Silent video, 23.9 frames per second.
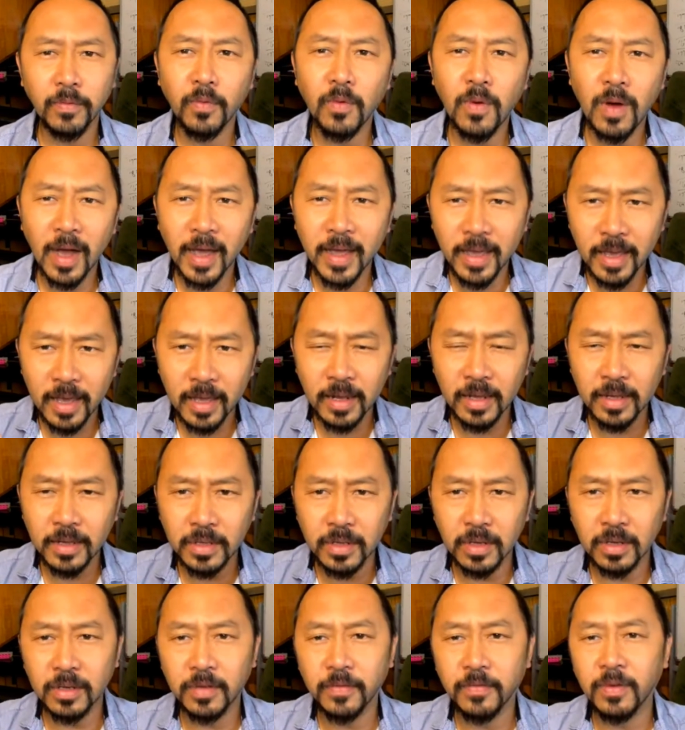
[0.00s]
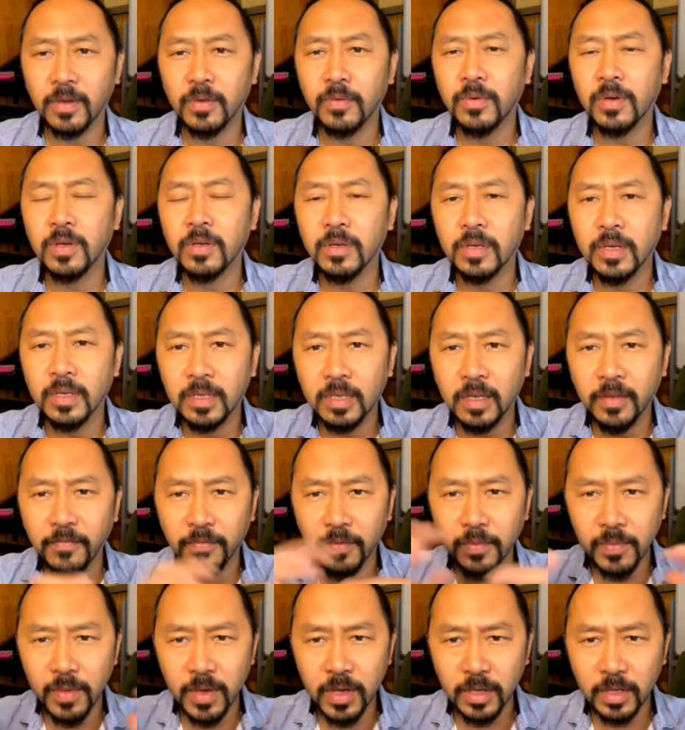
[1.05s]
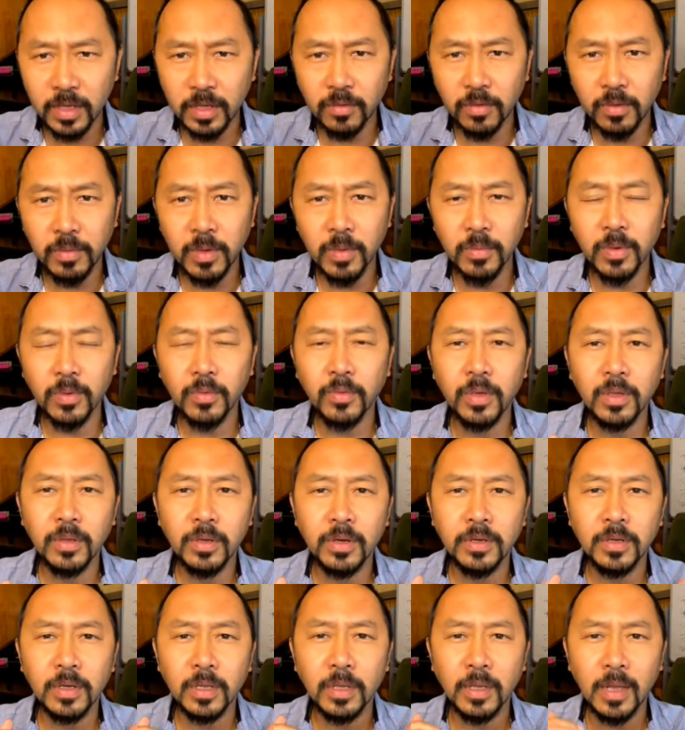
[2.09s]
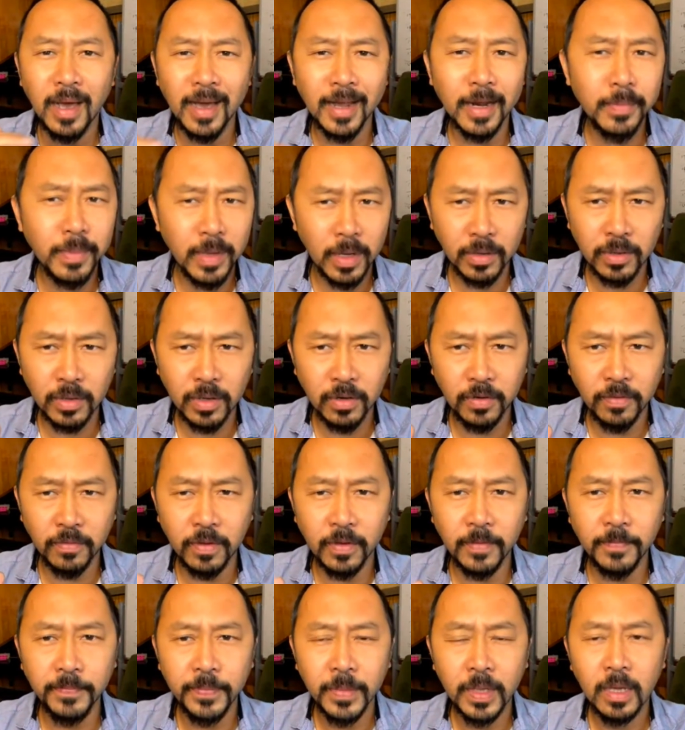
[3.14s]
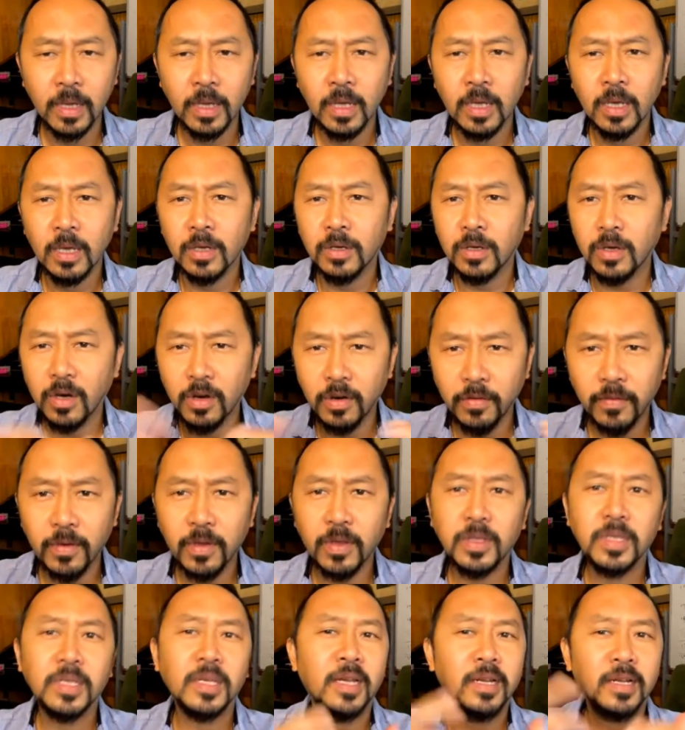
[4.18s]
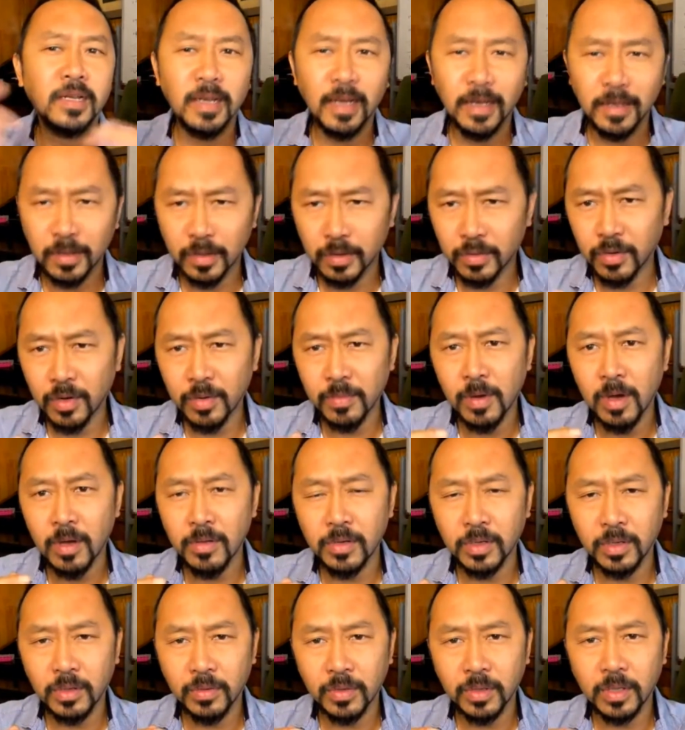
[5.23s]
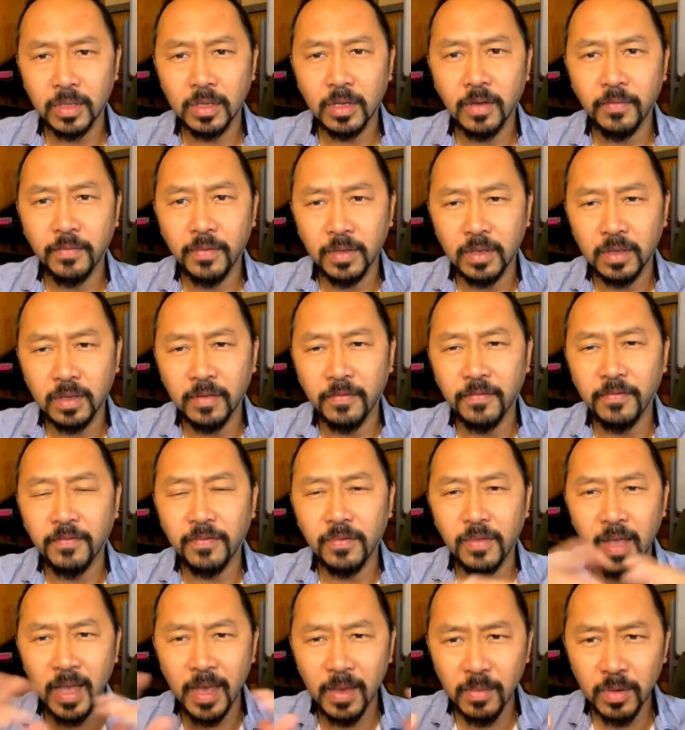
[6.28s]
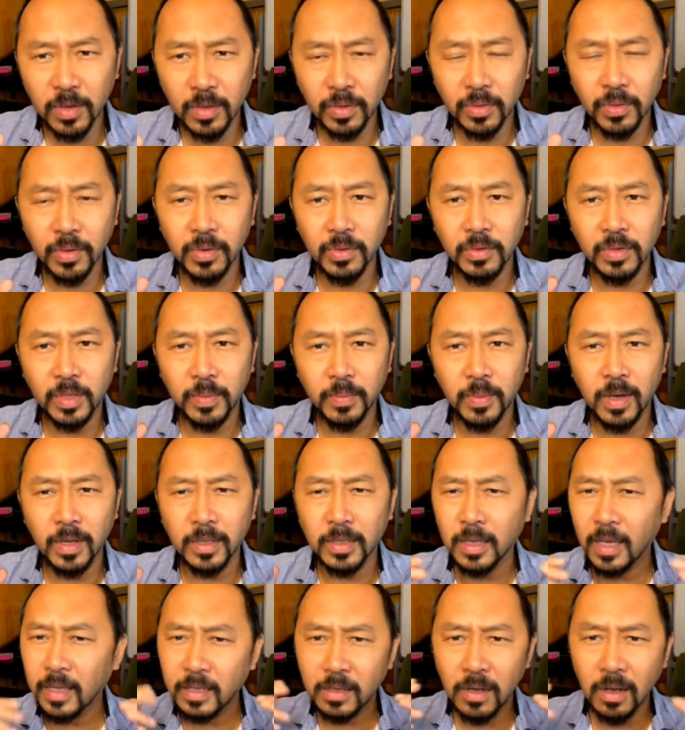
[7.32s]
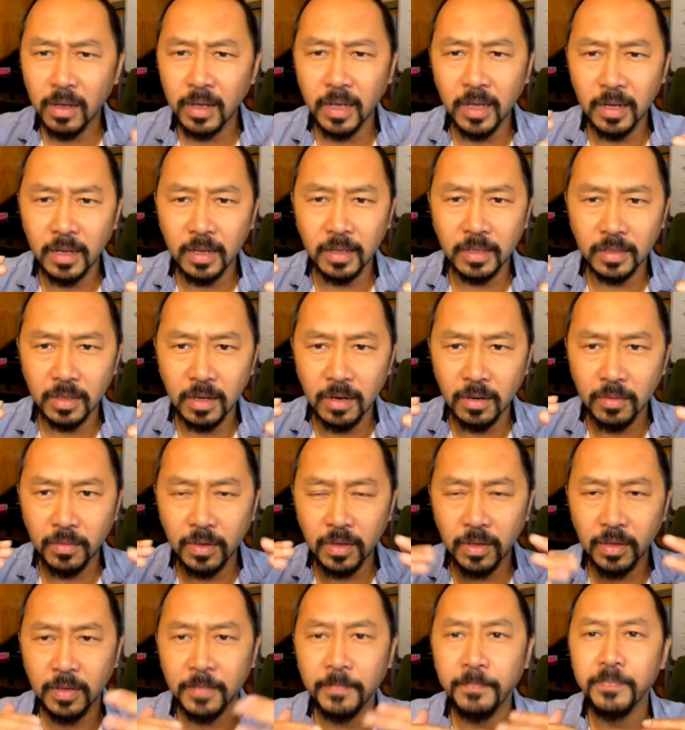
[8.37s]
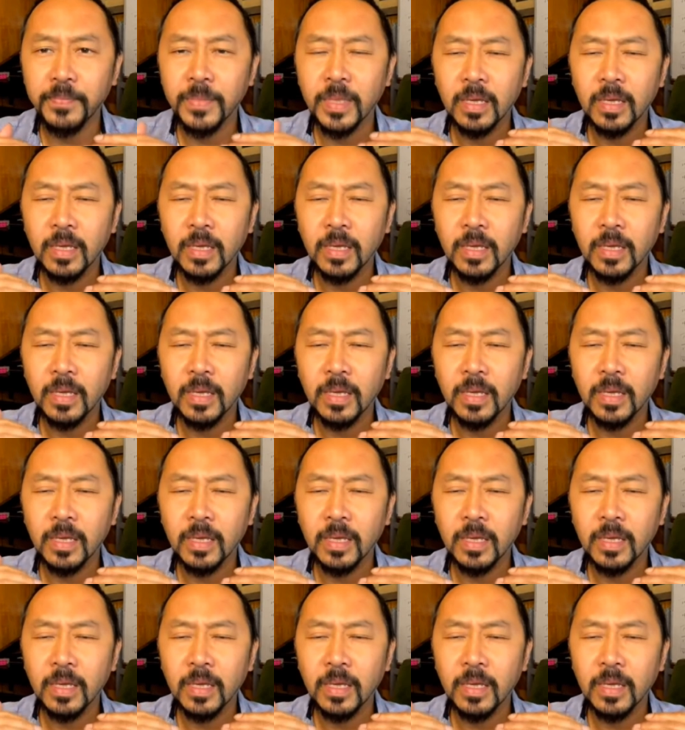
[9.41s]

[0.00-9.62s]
Why headaches, Dr. Reed? Well, it's inflammation. Remember, we learned a lot about COVID. COVID, cytokine storm, all this sort of stuff. It's an inflammatory response. That's all headaches are, really.